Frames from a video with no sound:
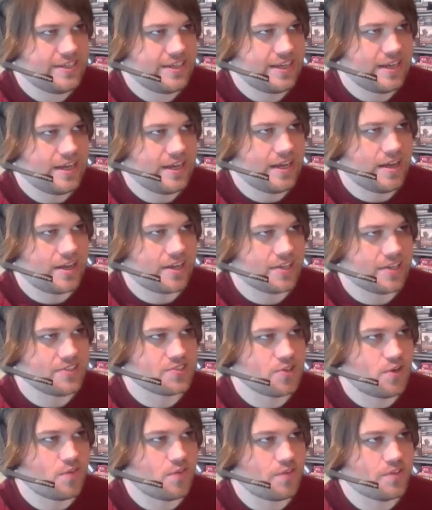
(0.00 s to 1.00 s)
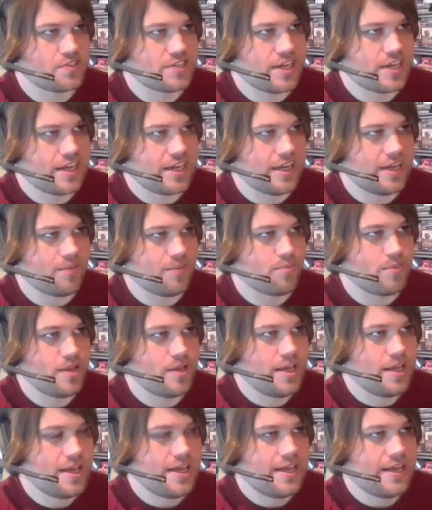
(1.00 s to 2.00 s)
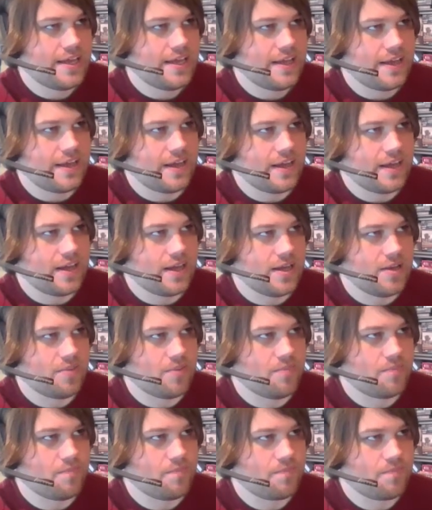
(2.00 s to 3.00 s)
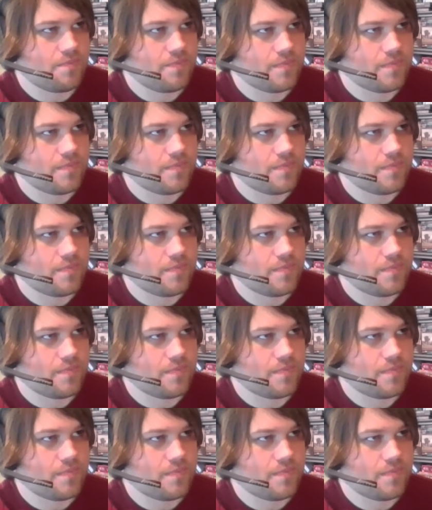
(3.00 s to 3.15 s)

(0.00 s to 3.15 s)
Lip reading: because over the time, um,